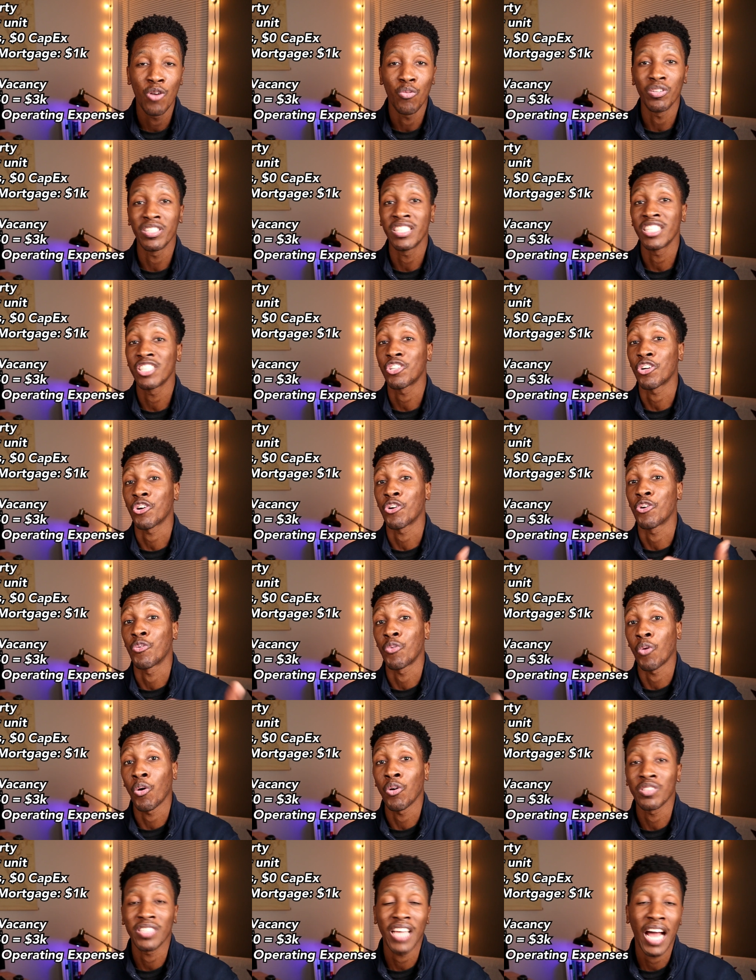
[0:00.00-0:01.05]
which is our
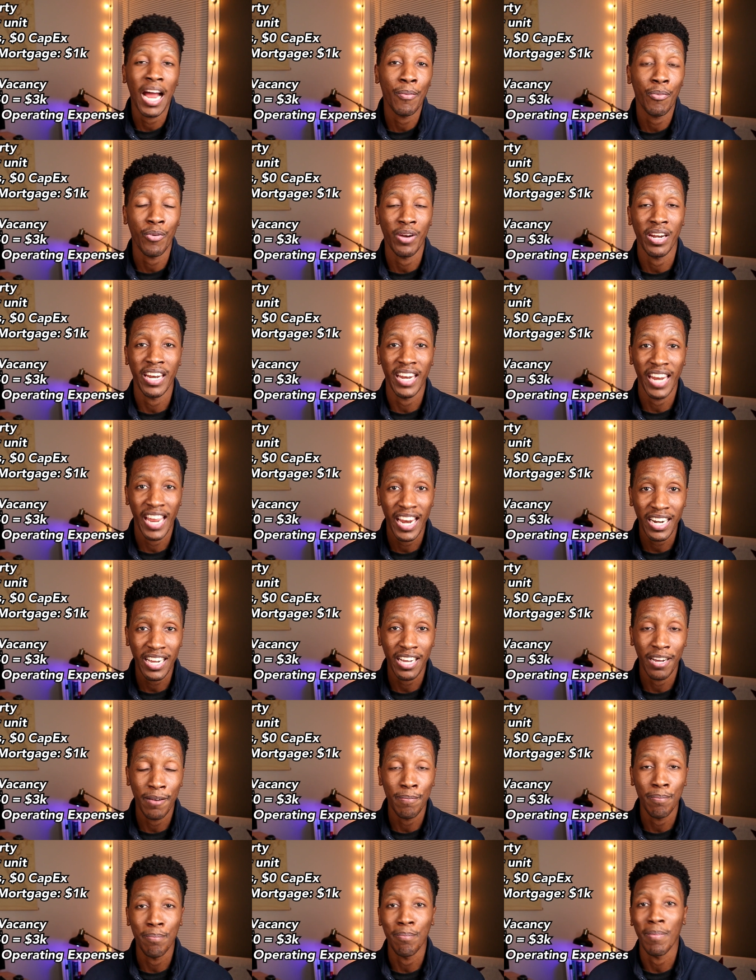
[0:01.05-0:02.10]
gross operating
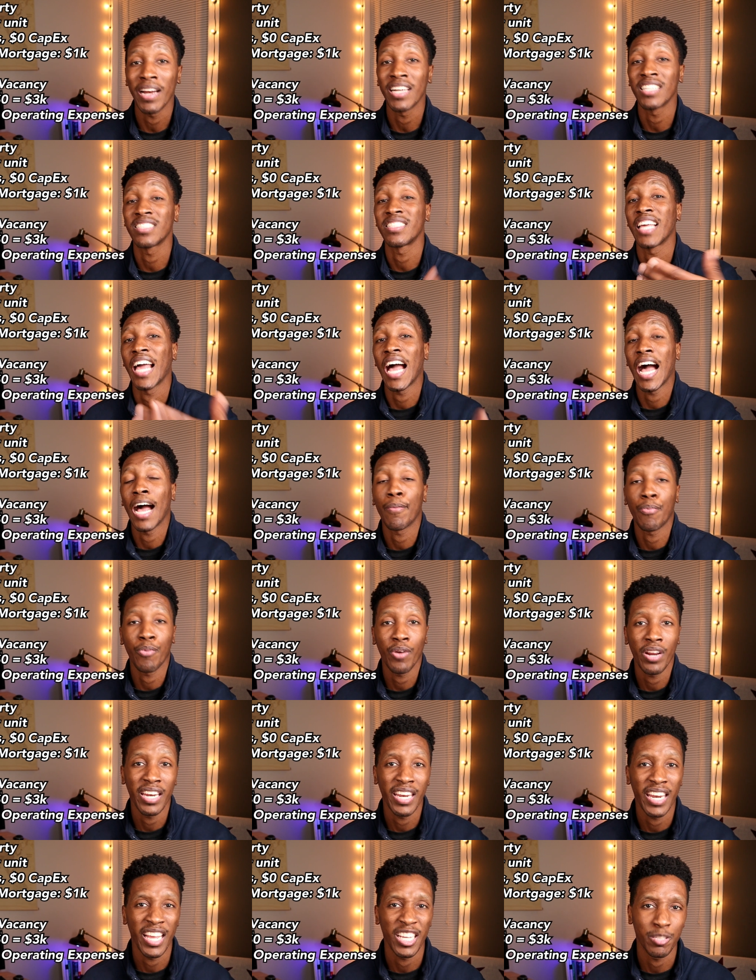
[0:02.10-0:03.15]
income minus the
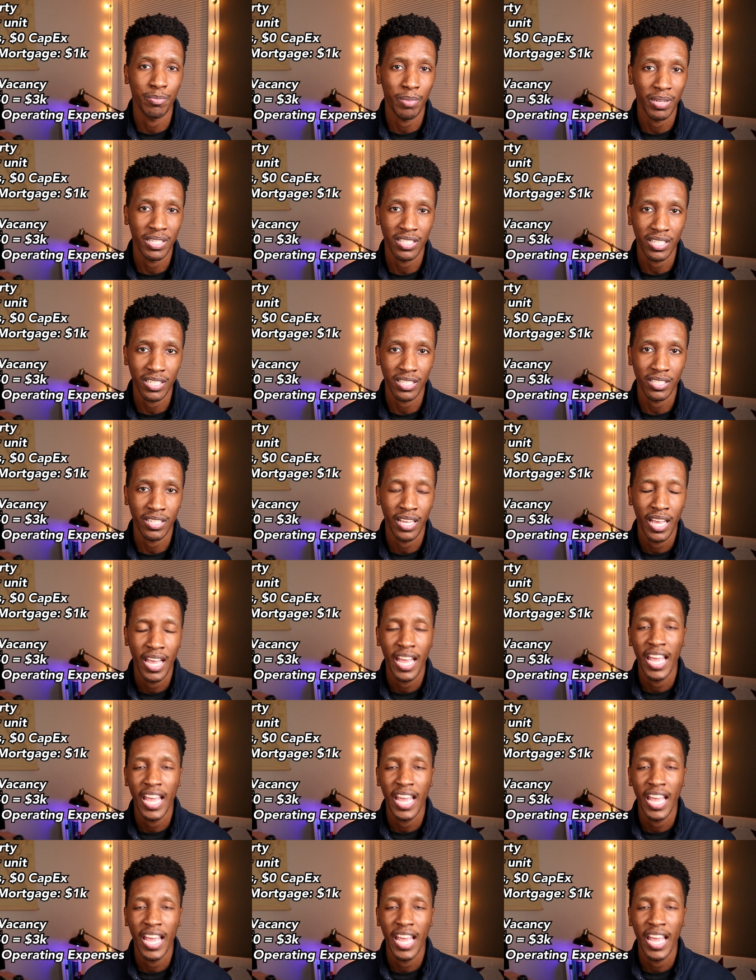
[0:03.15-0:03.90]
operating expenses.